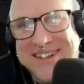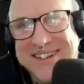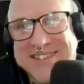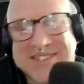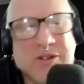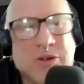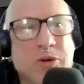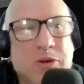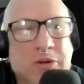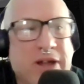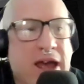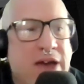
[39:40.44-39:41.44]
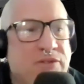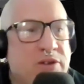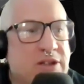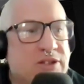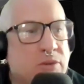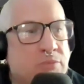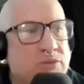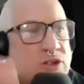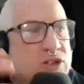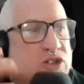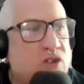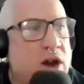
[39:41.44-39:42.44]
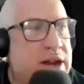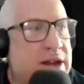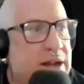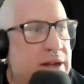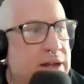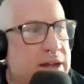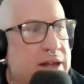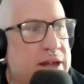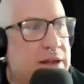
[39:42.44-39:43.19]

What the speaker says: It's so cool to have you because I'm just trying to,